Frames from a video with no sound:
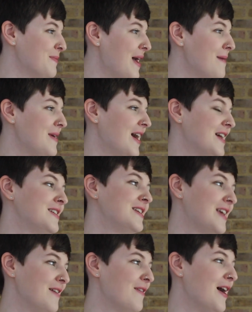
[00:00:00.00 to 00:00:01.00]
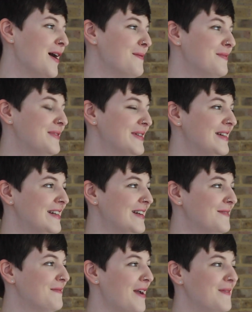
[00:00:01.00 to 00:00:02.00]
Maybe I should give up.
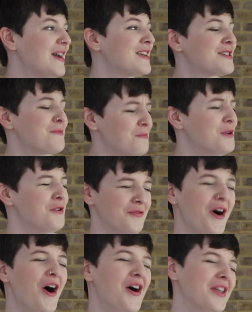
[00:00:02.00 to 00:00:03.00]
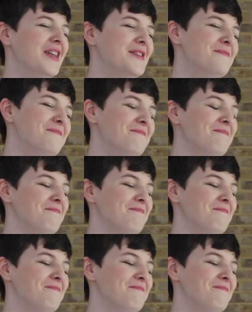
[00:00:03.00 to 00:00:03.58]
Maybe I should move on.